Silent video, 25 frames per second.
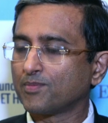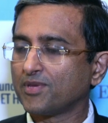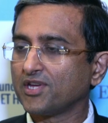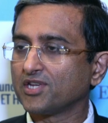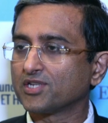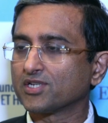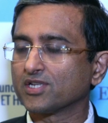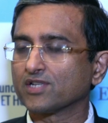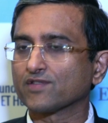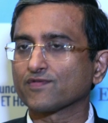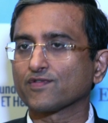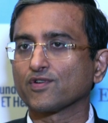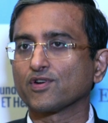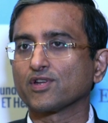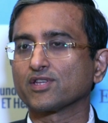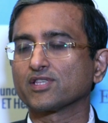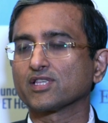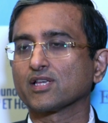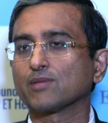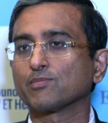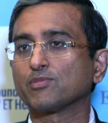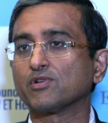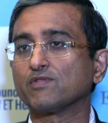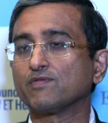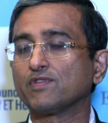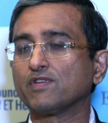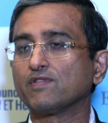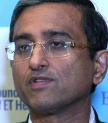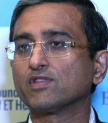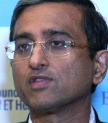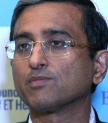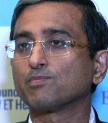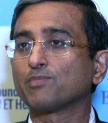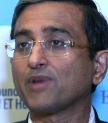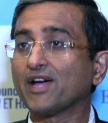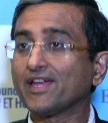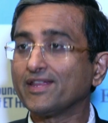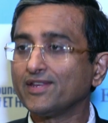patients. For example, we were
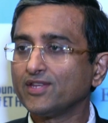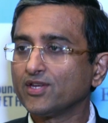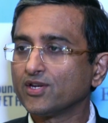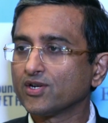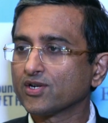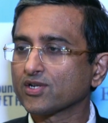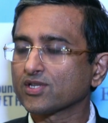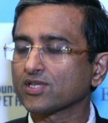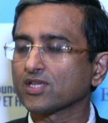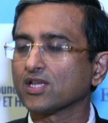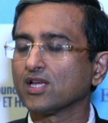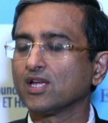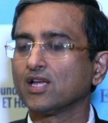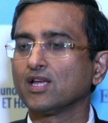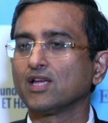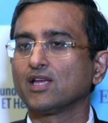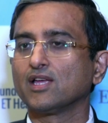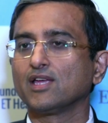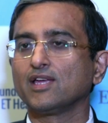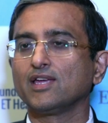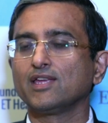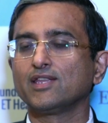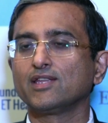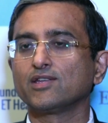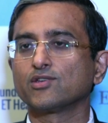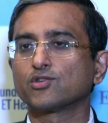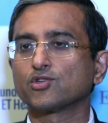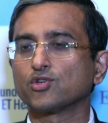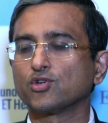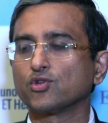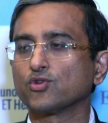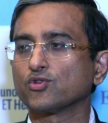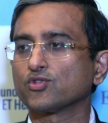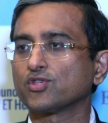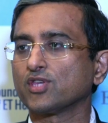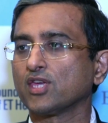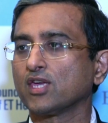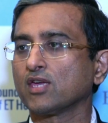the pioneers in
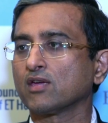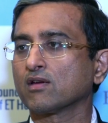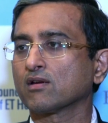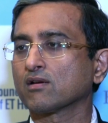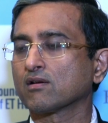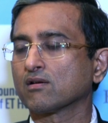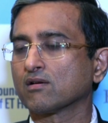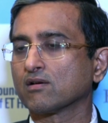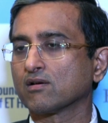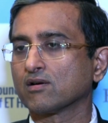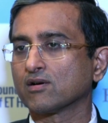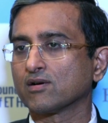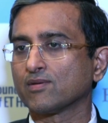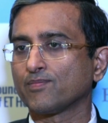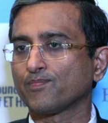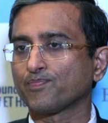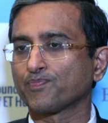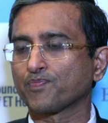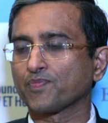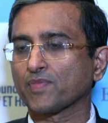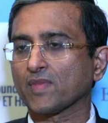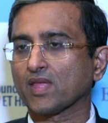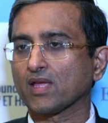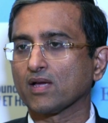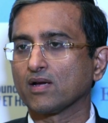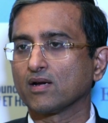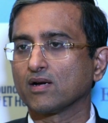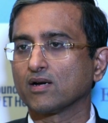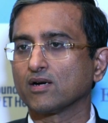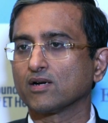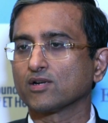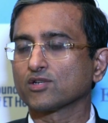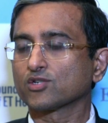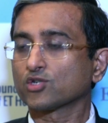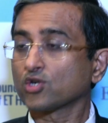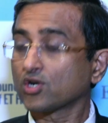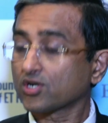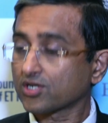introducing
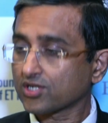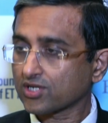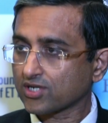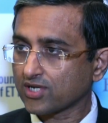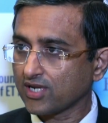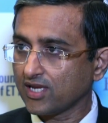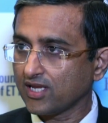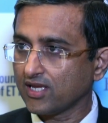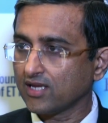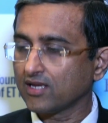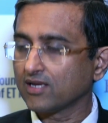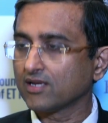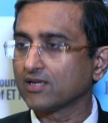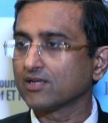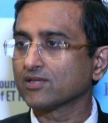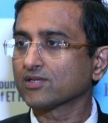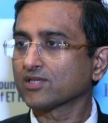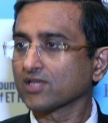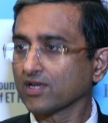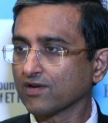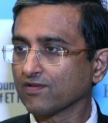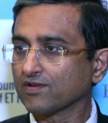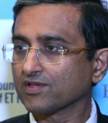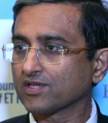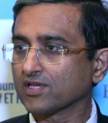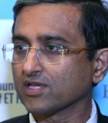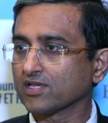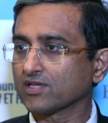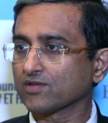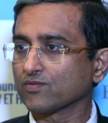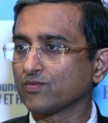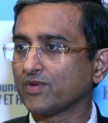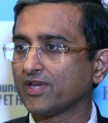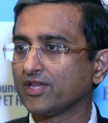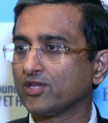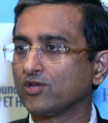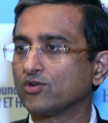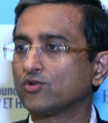short stay services,
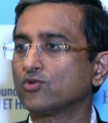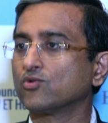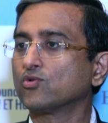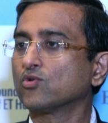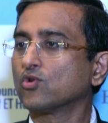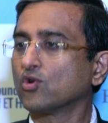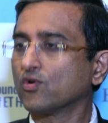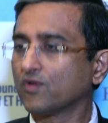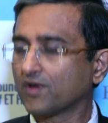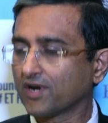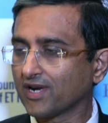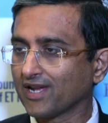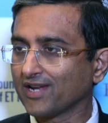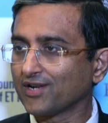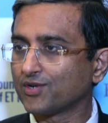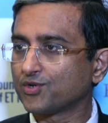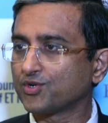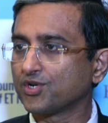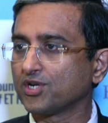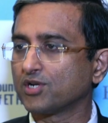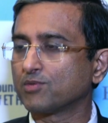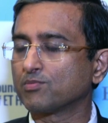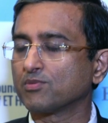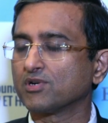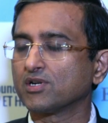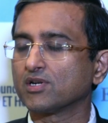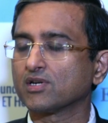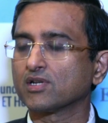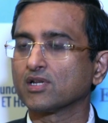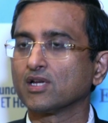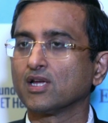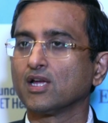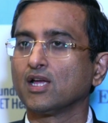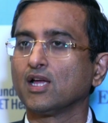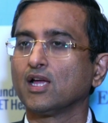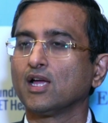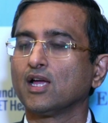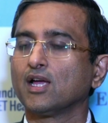where you do overnight treatment.
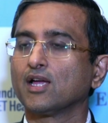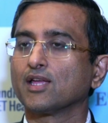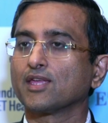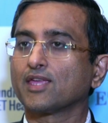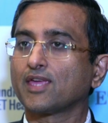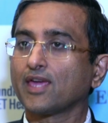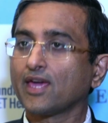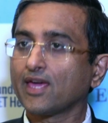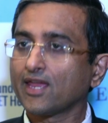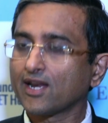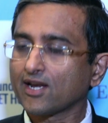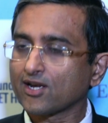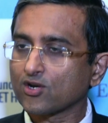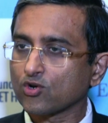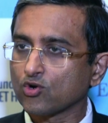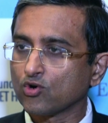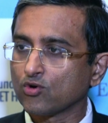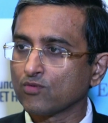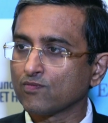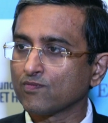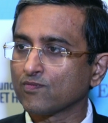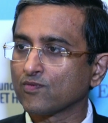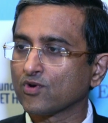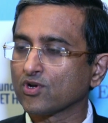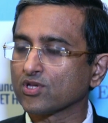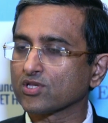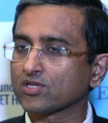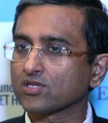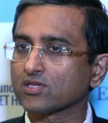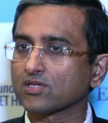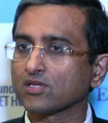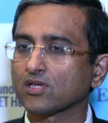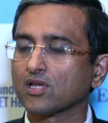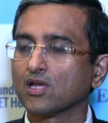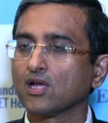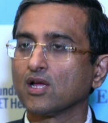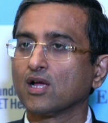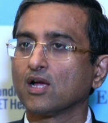Care at home
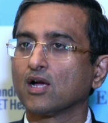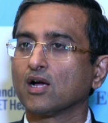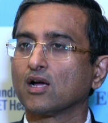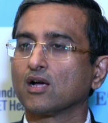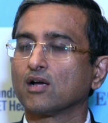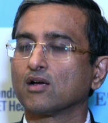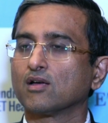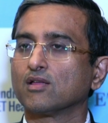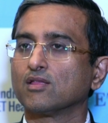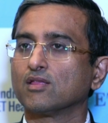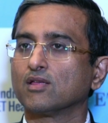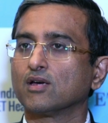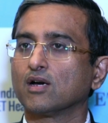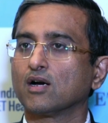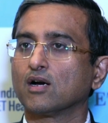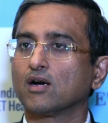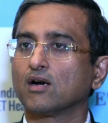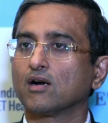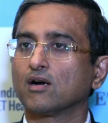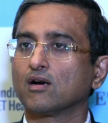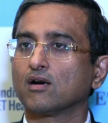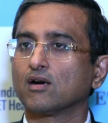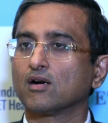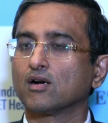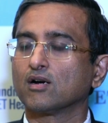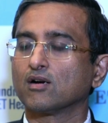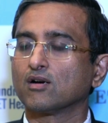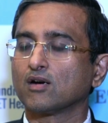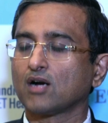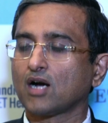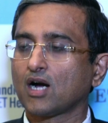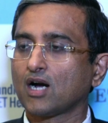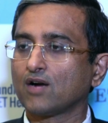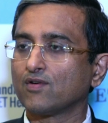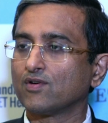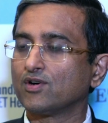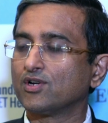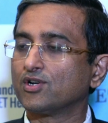was
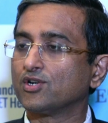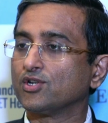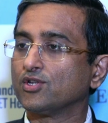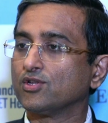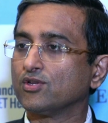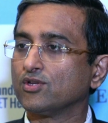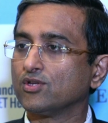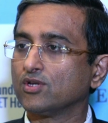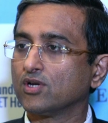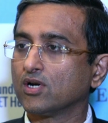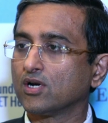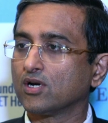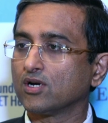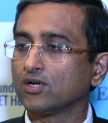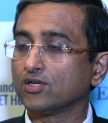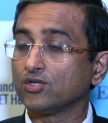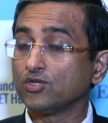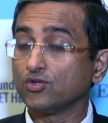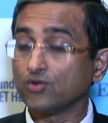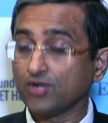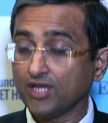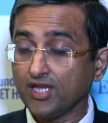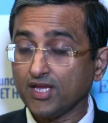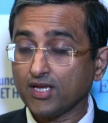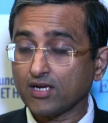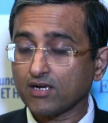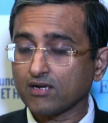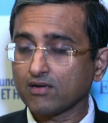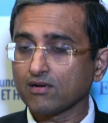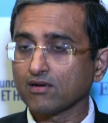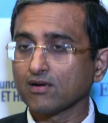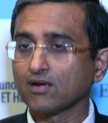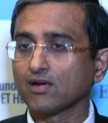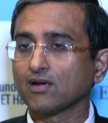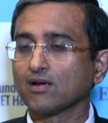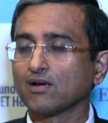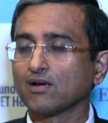our unique